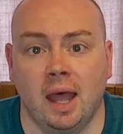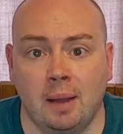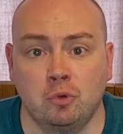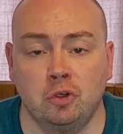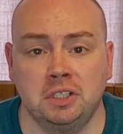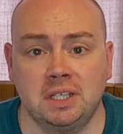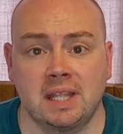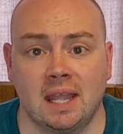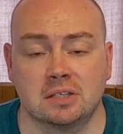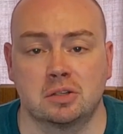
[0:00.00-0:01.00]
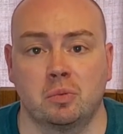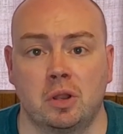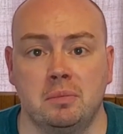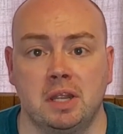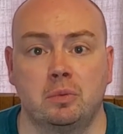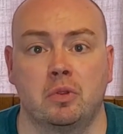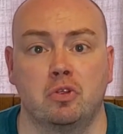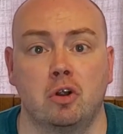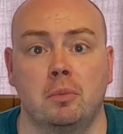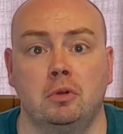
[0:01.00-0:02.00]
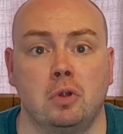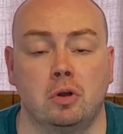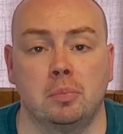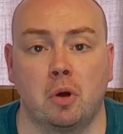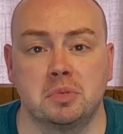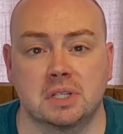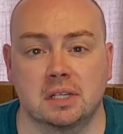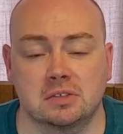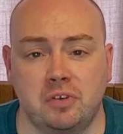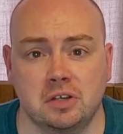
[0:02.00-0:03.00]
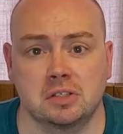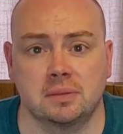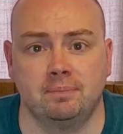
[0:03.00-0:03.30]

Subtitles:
I'm going to test the one made with normal lollipop sticks first.